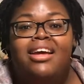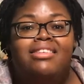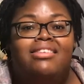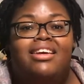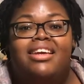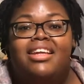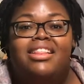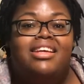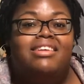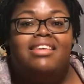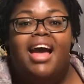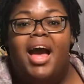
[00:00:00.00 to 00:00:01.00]
to get
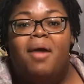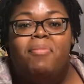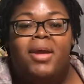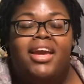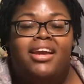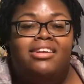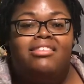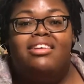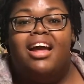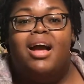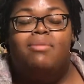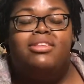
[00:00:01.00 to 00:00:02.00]
these high paying
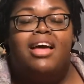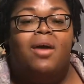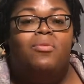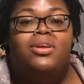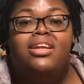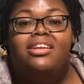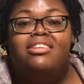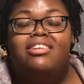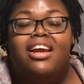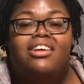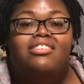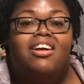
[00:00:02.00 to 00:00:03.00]
jobs, how we need to
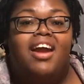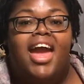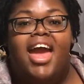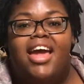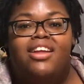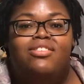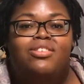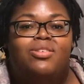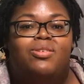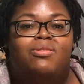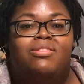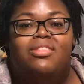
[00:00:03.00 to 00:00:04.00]
change our
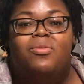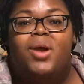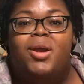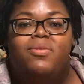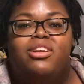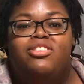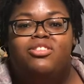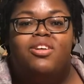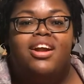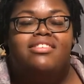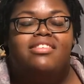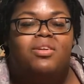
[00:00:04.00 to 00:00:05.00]
attitudes, the way we
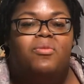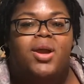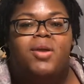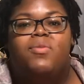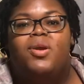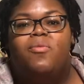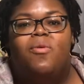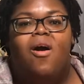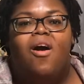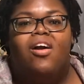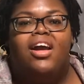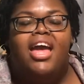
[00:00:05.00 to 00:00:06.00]
dress, the way we
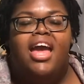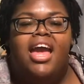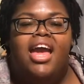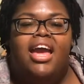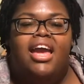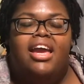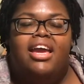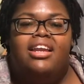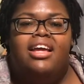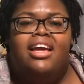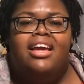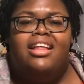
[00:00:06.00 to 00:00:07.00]
walk.
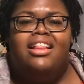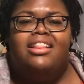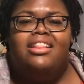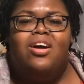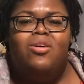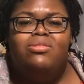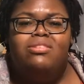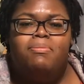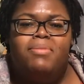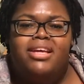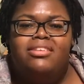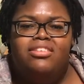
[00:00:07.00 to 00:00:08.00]
And those
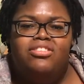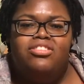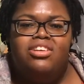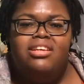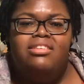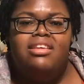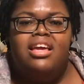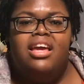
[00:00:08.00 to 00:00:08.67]
messages,